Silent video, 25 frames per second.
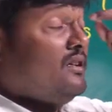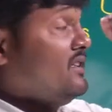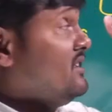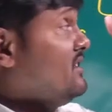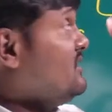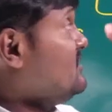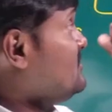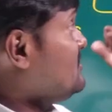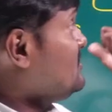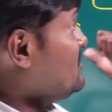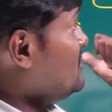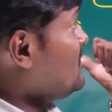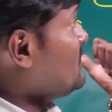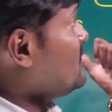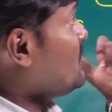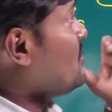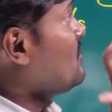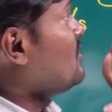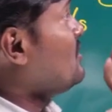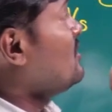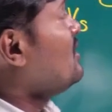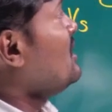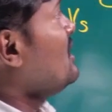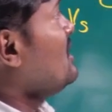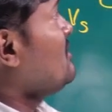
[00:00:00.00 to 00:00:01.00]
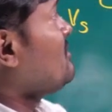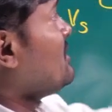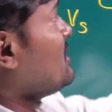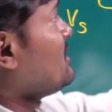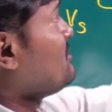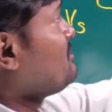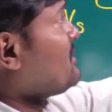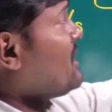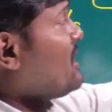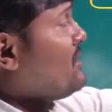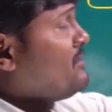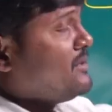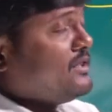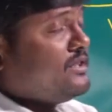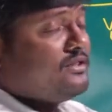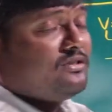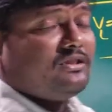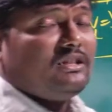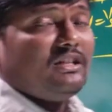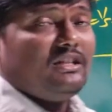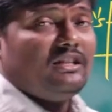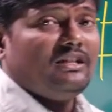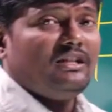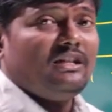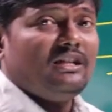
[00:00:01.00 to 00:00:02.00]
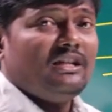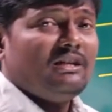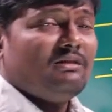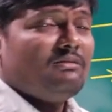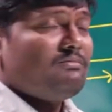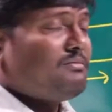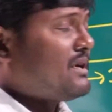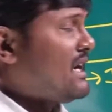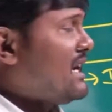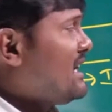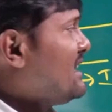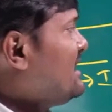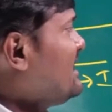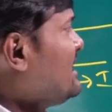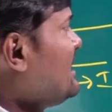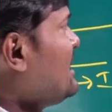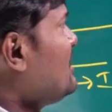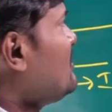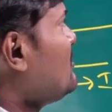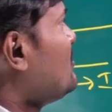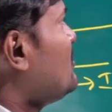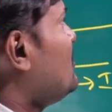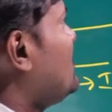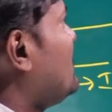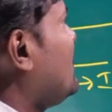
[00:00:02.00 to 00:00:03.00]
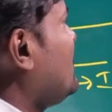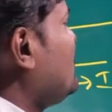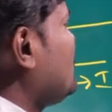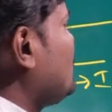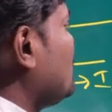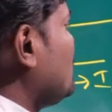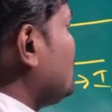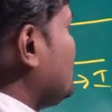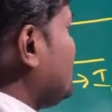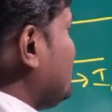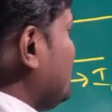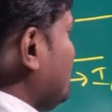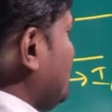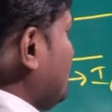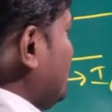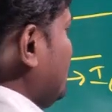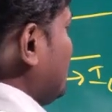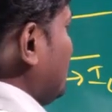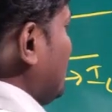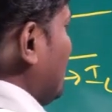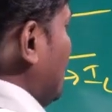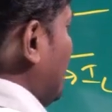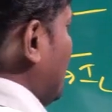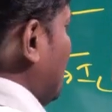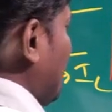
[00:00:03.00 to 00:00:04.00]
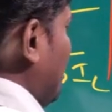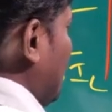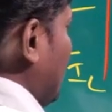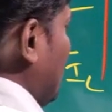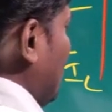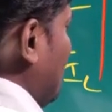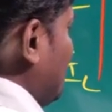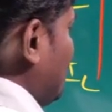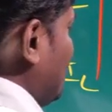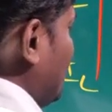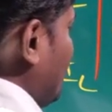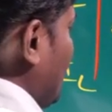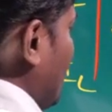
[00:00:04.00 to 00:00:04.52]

is 0, but coming to the practical voltage source is less